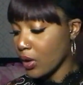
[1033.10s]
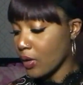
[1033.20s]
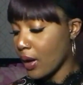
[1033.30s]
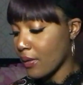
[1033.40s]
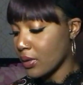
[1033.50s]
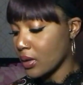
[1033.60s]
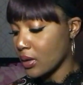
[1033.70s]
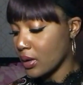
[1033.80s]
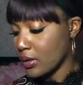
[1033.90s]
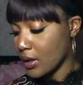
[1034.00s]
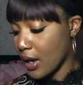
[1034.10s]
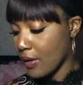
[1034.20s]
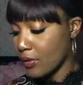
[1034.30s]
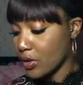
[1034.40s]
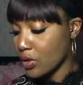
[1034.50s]
you're having to
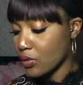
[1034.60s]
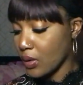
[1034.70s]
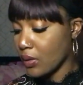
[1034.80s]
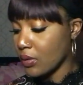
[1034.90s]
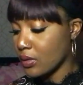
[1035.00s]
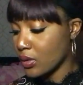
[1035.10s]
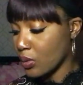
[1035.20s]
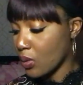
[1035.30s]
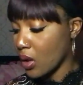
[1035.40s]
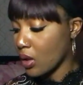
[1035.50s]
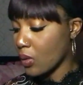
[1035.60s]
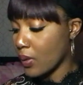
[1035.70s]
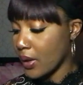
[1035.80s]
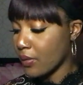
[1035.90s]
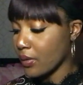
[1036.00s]
have the strength to walk
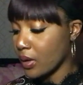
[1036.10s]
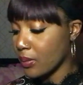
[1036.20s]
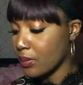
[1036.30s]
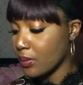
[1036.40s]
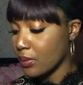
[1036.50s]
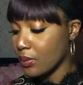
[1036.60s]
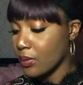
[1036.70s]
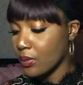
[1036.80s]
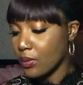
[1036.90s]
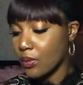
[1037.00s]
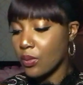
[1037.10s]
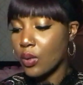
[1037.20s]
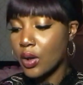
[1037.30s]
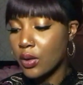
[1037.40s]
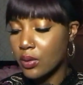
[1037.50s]
away from.
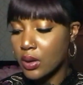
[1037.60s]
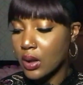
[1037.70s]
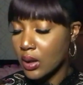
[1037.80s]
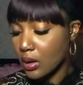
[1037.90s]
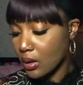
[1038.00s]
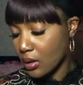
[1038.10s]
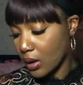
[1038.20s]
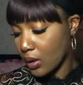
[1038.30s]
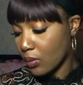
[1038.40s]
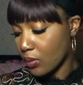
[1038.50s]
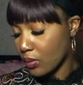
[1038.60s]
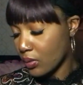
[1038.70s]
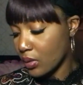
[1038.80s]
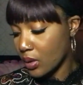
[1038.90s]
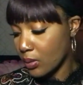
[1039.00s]
What are you thinking? Like,
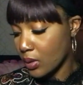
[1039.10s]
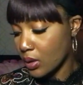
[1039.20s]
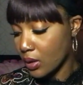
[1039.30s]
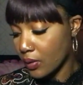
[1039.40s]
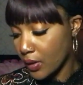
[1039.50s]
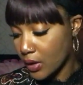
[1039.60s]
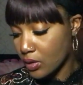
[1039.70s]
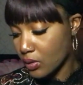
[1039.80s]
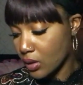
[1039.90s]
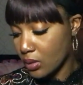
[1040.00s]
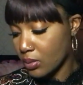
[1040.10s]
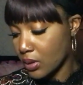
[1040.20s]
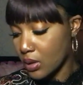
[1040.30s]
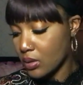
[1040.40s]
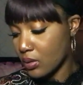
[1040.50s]
can we clarify strength,
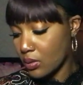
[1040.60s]
please?